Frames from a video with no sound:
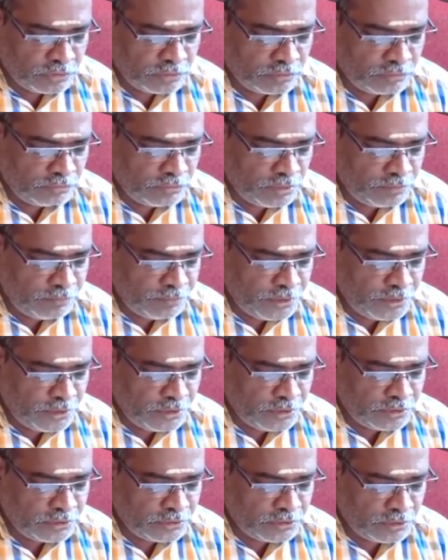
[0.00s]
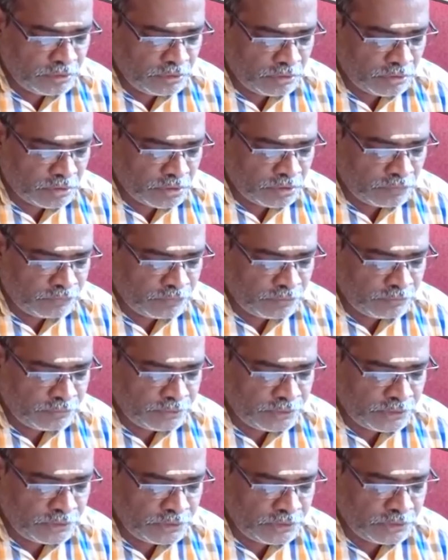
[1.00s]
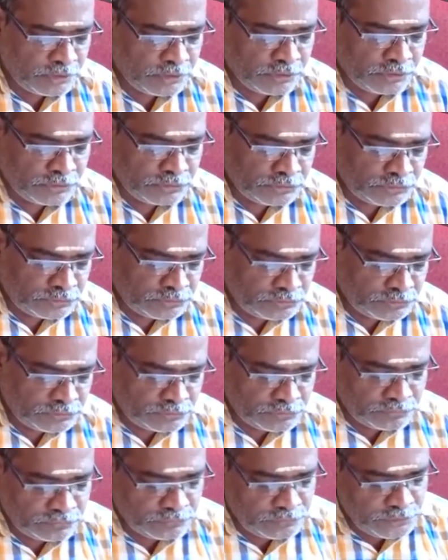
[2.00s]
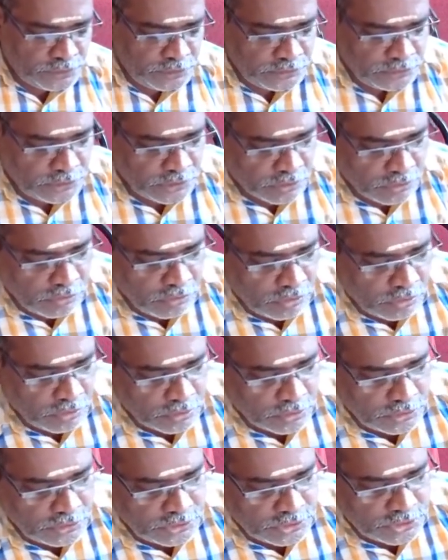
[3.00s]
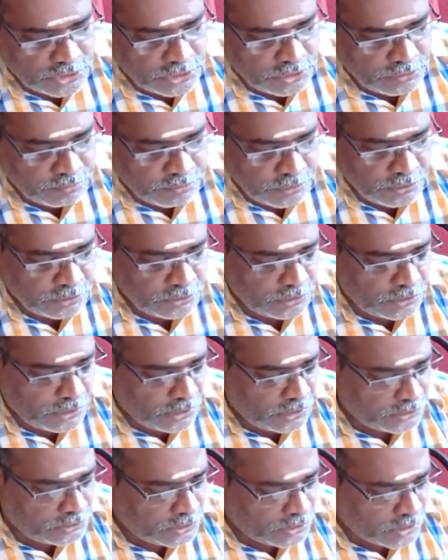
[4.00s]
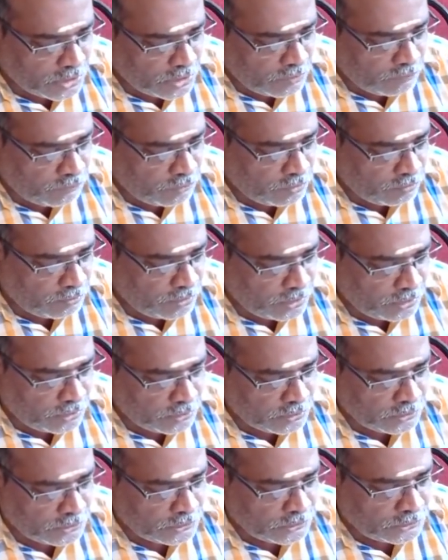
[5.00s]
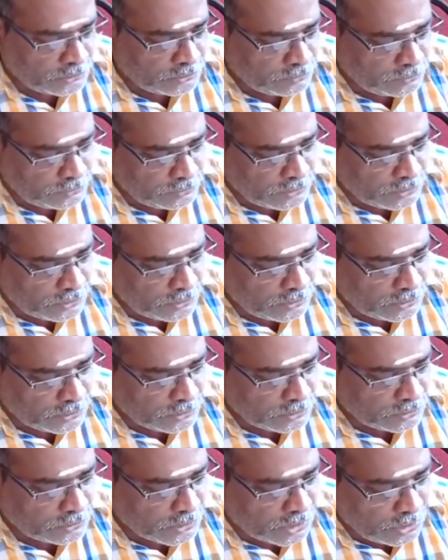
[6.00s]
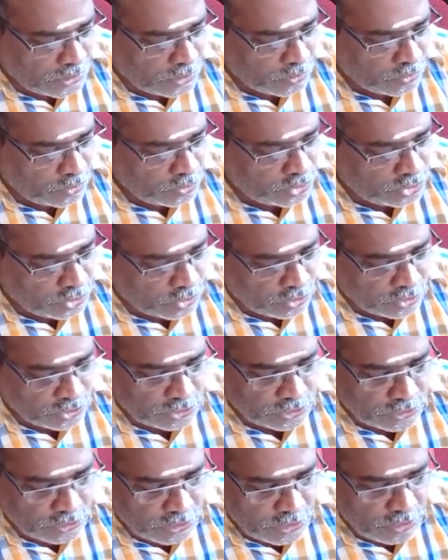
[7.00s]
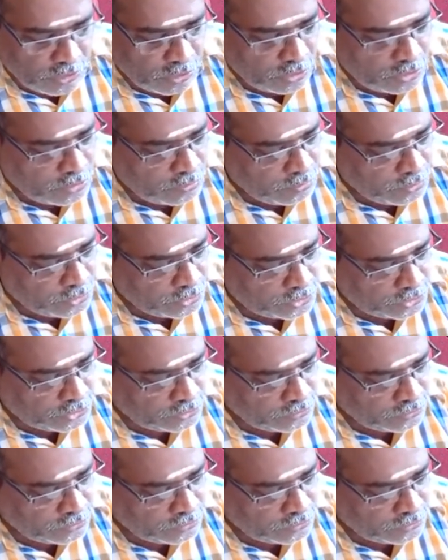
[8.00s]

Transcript: may be the non-conformity, yet the car is shipped as the conforming. The control charts, the attributes.